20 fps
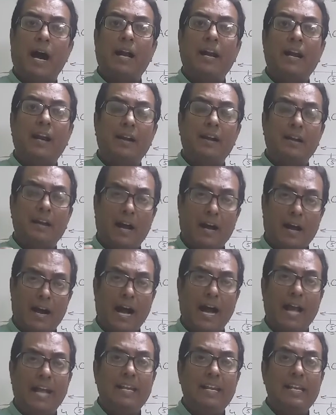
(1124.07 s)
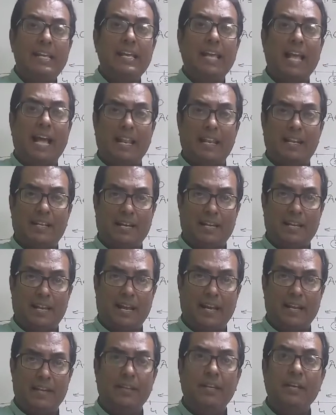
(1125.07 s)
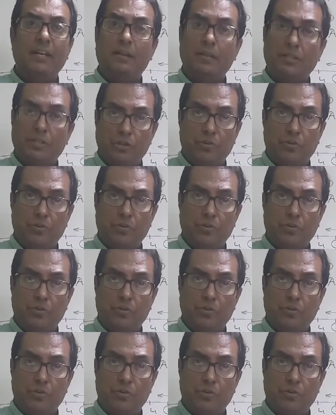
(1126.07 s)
are highly alkaline